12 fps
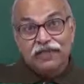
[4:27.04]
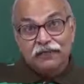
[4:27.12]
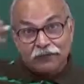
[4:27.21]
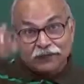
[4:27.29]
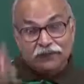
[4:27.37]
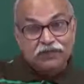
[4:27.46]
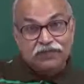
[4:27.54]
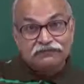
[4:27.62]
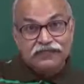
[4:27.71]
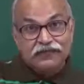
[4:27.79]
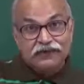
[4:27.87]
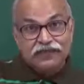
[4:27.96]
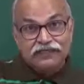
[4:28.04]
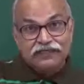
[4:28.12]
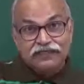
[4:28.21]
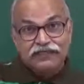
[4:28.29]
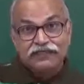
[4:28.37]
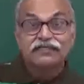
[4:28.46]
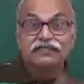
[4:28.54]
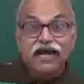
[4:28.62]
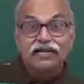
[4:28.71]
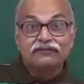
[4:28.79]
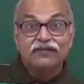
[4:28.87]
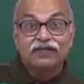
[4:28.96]
a particular frequency, the
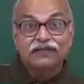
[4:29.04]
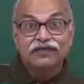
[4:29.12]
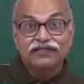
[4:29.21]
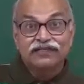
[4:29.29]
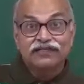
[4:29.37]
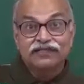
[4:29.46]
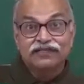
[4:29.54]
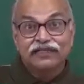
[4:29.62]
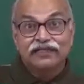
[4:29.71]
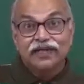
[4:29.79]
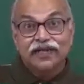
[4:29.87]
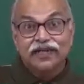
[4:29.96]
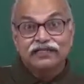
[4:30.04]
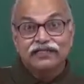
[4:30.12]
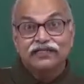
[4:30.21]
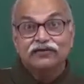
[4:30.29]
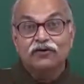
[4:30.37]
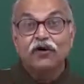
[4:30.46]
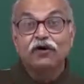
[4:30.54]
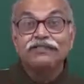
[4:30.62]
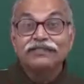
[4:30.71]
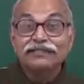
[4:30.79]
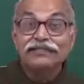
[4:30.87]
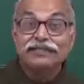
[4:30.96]
desired frequency, and can
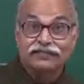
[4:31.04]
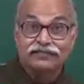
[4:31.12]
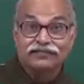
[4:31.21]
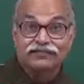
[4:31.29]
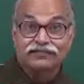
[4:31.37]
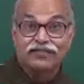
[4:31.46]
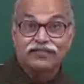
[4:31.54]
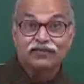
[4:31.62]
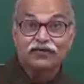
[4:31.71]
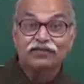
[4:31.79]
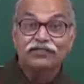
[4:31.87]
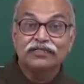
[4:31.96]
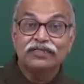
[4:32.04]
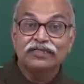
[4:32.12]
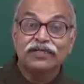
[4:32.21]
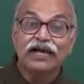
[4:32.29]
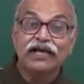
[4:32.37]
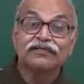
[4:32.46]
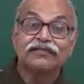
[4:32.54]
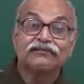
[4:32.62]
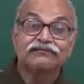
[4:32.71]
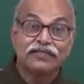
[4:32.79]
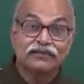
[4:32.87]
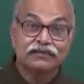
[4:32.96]
oscillate at
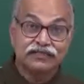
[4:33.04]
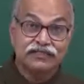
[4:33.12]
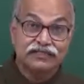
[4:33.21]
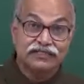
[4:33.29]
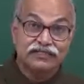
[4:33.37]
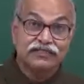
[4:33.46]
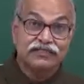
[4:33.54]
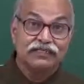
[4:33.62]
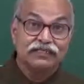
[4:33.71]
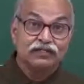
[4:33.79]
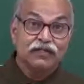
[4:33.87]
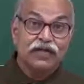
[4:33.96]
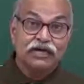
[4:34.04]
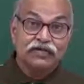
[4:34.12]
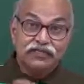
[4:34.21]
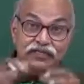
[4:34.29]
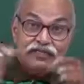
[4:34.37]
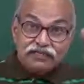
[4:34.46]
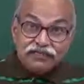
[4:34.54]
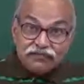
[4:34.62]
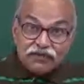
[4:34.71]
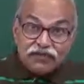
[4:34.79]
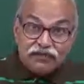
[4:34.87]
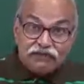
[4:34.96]
that frequency. So, I need
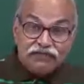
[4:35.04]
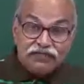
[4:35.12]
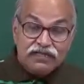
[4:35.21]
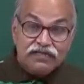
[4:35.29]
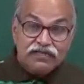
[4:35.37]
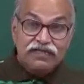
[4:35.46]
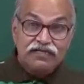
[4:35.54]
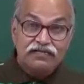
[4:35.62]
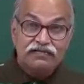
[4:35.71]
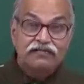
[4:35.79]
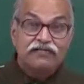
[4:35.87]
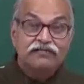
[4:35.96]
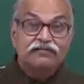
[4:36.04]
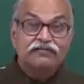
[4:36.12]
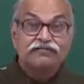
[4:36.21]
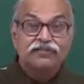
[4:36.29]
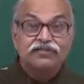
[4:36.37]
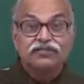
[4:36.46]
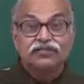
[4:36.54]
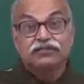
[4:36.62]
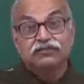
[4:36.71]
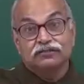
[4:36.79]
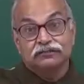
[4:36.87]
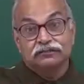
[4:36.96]
some kind of a circuit which
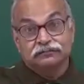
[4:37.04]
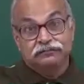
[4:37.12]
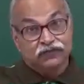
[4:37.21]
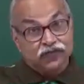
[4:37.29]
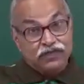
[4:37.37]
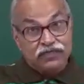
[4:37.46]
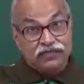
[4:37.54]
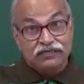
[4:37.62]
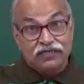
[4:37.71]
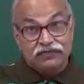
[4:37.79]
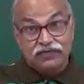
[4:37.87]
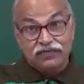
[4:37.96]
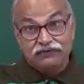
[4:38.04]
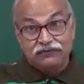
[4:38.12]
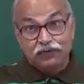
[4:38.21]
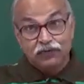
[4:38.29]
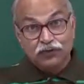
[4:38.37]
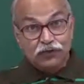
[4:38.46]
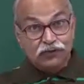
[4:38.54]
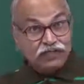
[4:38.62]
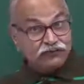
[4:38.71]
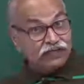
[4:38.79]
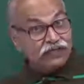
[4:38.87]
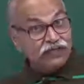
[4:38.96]
once started, we do not
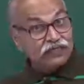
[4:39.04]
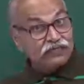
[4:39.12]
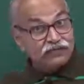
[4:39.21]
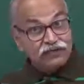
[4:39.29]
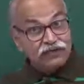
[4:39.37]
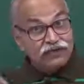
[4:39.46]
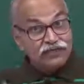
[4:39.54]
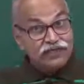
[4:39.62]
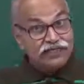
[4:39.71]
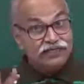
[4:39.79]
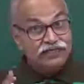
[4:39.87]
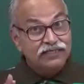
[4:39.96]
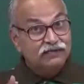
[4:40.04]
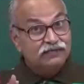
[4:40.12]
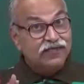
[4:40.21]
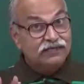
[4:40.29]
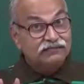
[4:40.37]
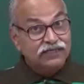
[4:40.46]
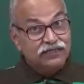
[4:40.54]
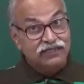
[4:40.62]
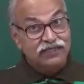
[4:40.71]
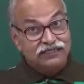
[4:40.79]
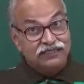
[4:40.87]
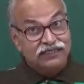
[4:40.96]
give any external AC of that
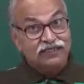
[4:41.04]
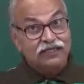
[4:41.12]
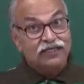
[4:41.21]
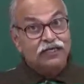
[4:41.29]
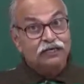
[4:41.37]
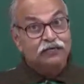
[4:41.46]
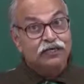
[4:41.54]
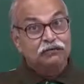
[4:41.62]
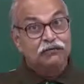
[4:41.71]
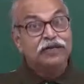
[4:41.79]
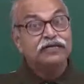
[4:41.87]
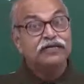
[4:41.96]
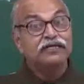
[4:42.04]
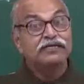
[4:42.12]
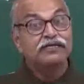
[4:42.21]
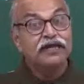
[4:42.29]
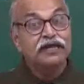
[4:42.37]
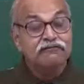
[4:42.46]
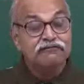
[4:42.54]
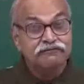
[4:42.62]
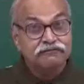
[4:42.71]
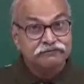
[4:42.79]
frequency, but by itself